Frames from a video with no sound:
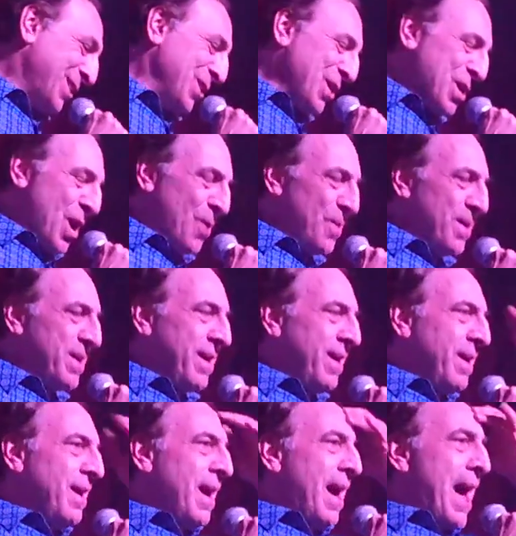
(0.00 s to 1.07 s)
So, you know,
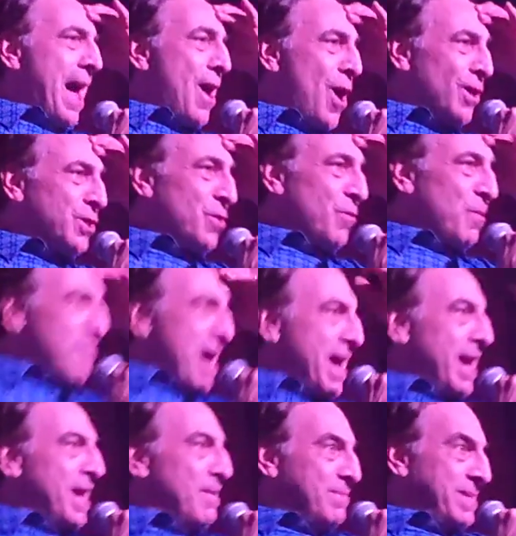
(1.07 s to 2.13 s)
I also
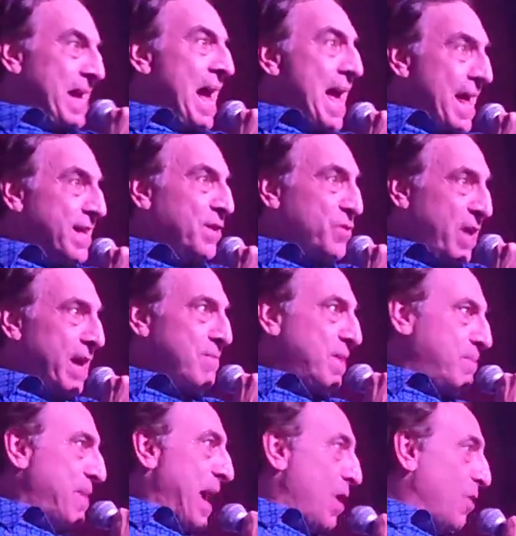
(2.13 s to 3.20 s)
reminded him, "Dad, you gave
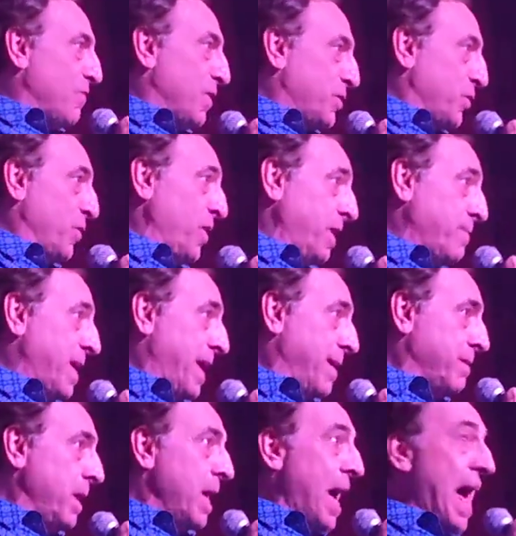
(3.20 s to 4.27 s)
me power of attorney,
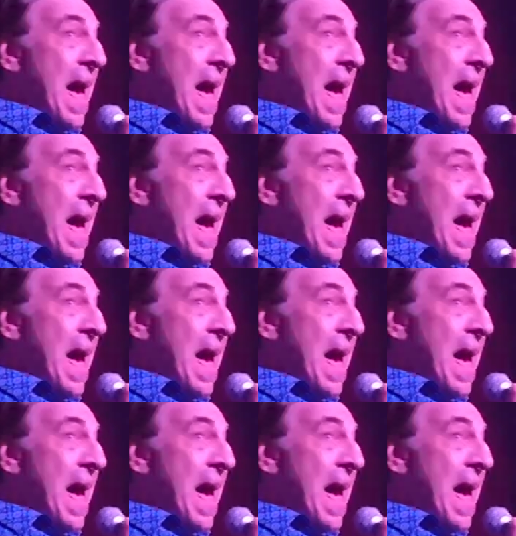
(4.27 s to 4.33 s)
man.